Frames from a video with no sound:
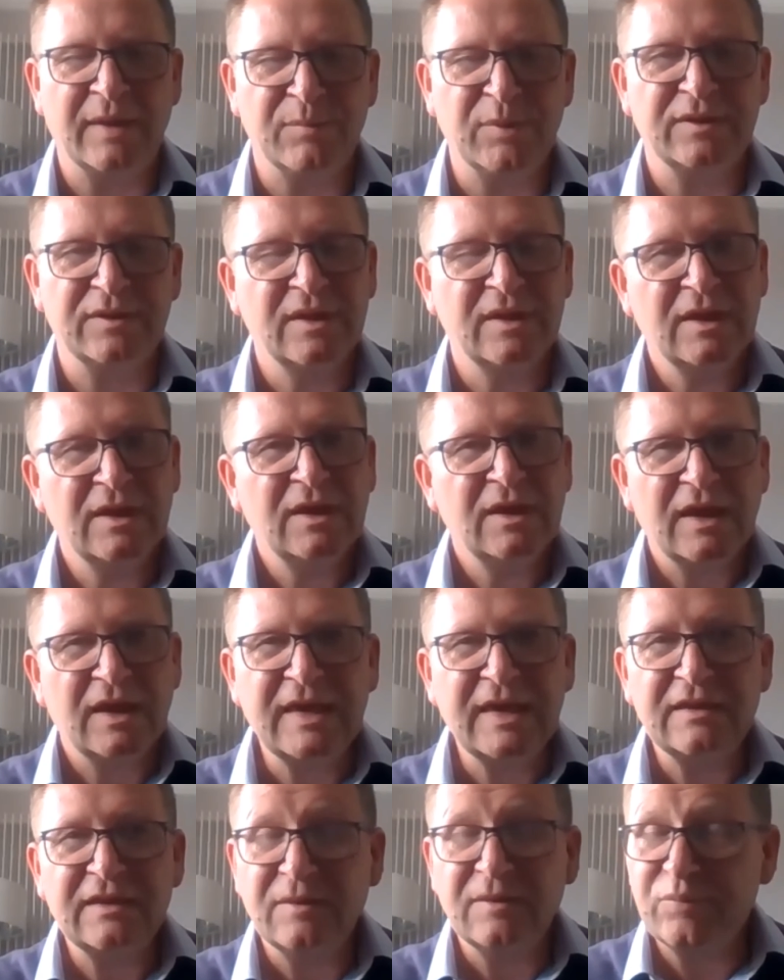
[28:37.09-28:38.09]
But
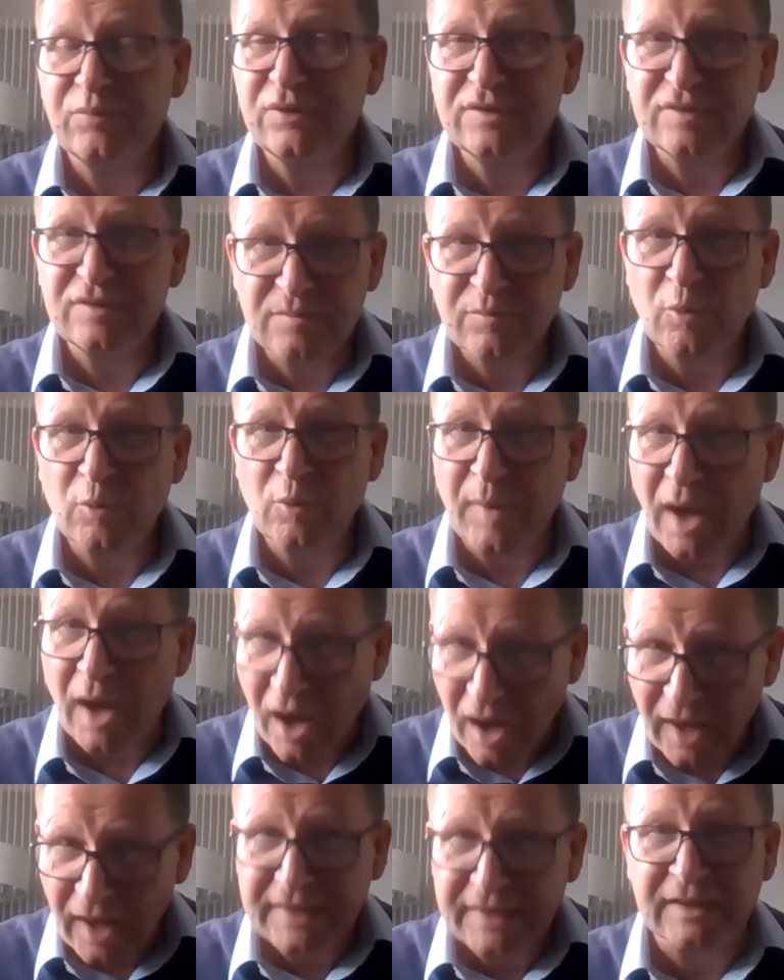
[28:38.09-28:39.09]
again, the principle
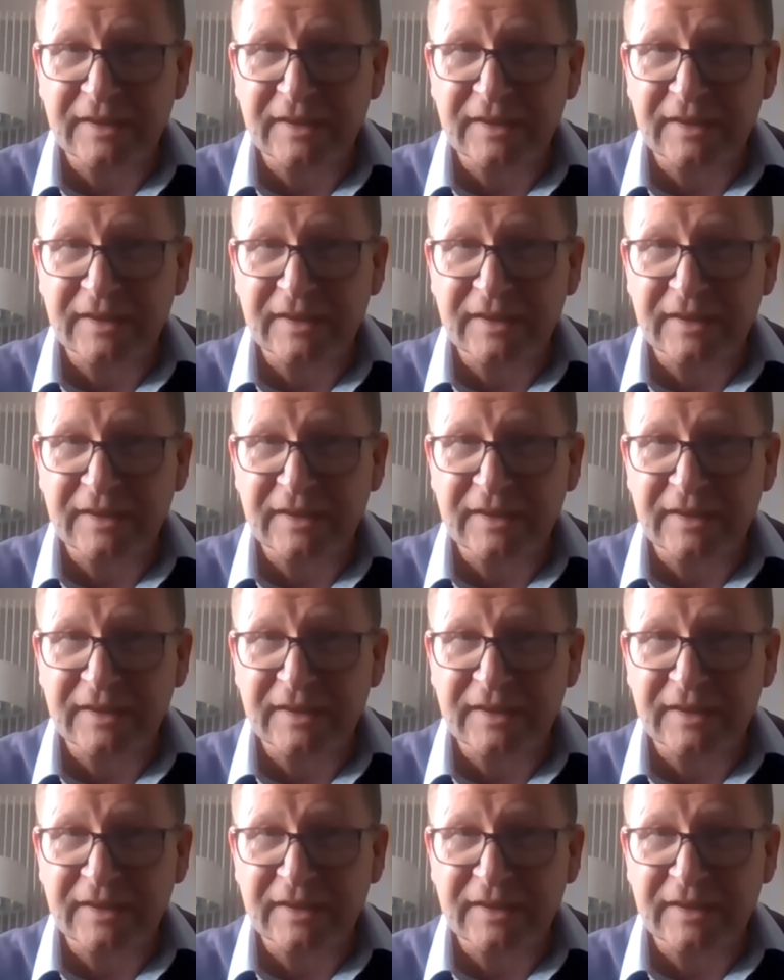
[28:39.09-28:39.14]
behind